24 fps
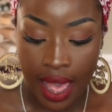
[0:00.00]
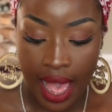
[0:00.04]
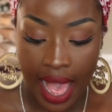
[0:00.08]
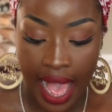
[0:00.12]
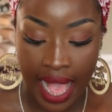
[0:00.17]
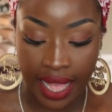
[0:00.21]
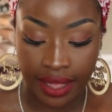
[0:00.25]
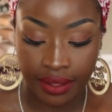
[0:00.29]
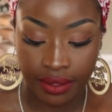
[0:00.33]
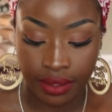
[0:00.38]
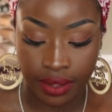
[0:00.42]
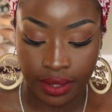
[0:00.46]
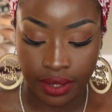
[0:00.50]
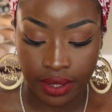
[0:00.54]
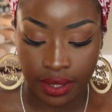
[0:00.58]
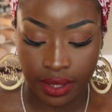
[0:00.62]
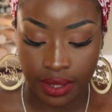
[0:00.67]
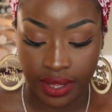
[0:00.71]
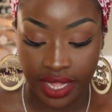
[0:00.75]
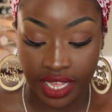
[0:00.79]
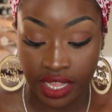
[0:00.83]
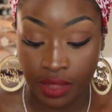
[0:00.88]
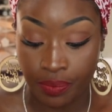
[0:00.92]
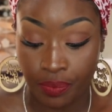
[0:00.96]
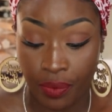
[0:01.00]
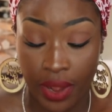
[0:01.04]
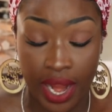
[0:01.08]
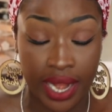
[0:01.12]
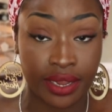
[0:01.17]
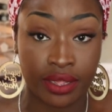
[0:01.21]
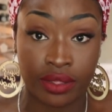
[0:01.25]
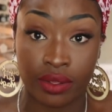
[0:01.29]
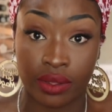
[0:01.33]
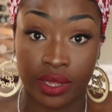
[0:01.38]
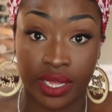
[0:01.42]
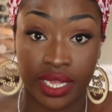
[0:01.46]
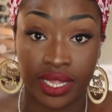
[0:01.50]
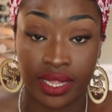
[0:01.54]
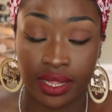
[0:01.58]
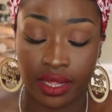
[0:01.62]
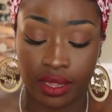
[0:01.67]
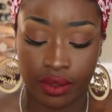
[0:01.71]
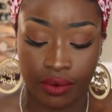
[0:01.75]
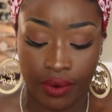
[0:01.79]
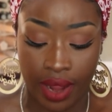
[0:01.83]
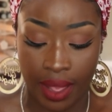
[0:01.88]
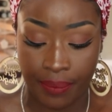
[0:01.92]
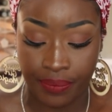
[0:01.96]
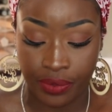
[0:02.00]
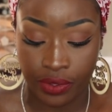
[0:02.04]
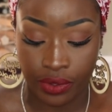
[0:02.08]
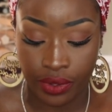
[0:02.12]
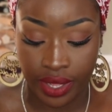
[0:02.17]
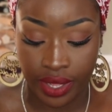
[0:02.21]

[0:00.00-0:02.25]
And this brand is on Instagram, so you